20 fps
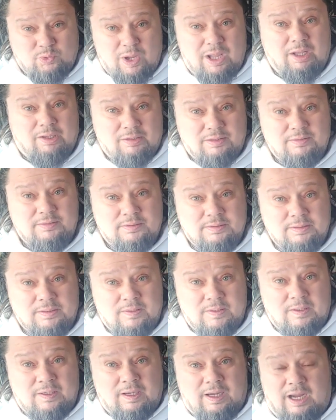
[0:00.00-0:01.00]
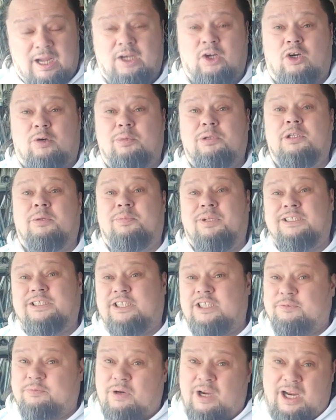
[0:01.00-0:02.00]
well. And Herman
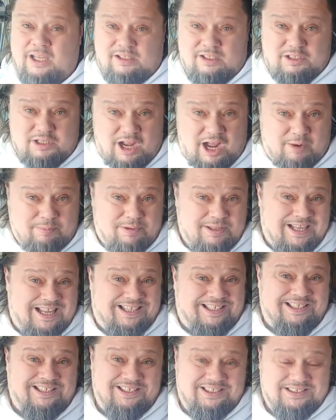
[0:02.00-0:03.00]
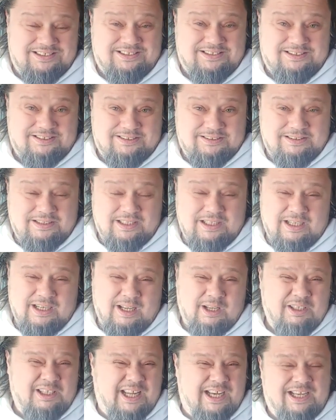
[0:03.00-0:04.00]
Lubinsky's probably at the top of that list.
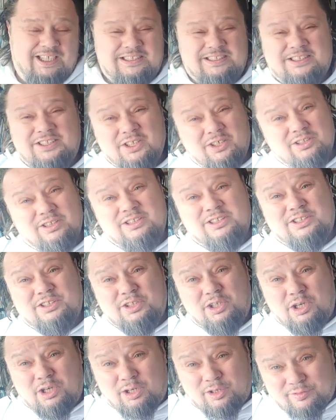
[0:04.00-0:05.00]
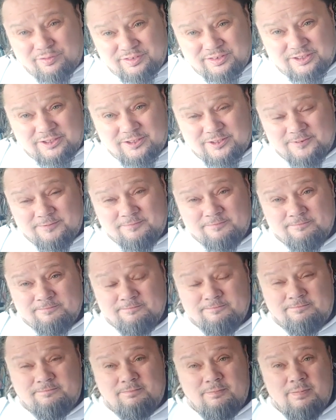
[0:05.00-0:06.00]
Yet he still deserves
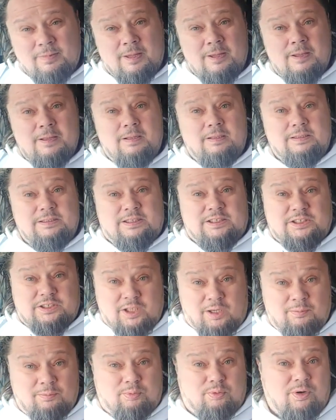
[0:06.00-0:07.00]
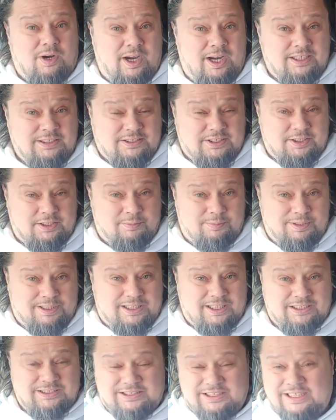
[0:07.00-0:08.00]
some praise here
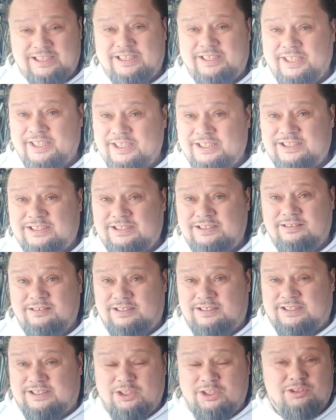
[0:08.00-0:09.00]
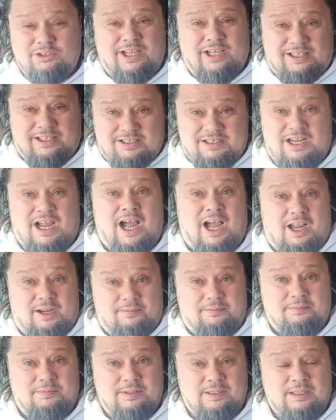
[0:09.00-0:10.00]
because he did still take the
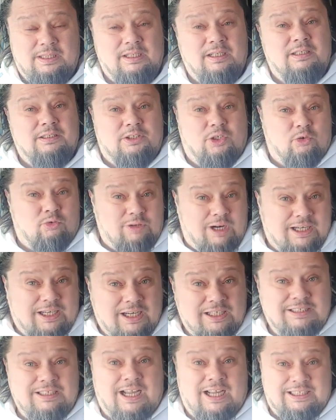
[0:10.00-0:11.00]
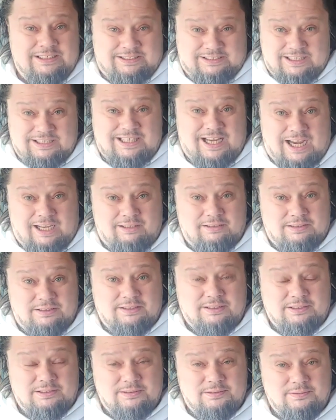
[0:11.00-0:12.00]
time to recognize the talent,